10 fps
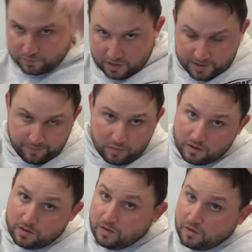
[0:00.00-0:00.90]
Okay?
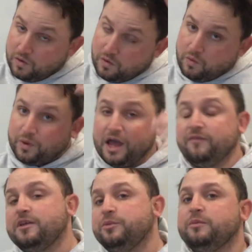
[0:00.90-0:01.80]
When I
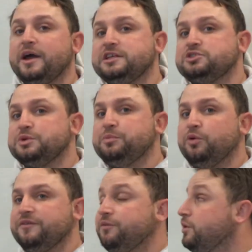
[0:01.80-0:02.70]
have W minus
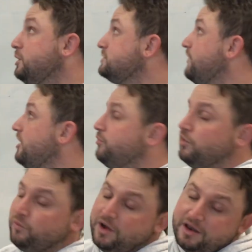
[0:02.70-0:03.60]
3.4 equals
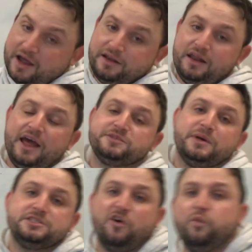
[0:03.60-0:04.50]
5.1, I need to ask
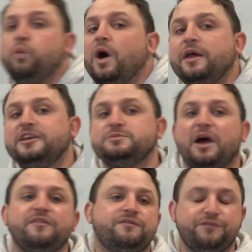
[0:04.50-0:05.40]
myself, what is
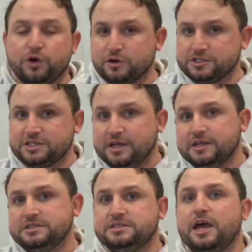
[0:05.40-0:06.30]
my first
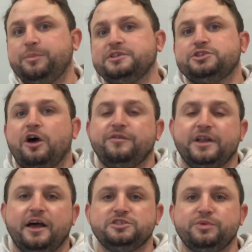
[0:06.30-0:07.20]
step in solving
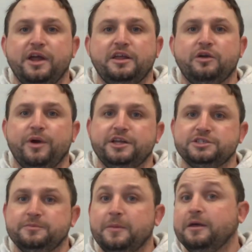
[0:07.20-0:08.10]
an algebraic
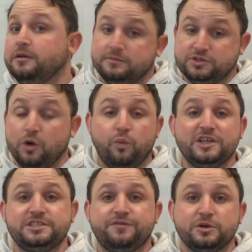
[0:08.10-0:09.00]
equation? So
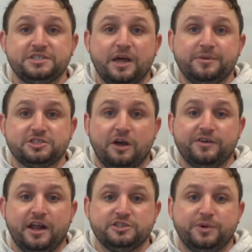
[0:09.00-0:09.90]
what's the first step in
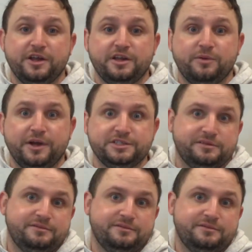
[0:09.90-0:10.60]
solving an algebraic equation?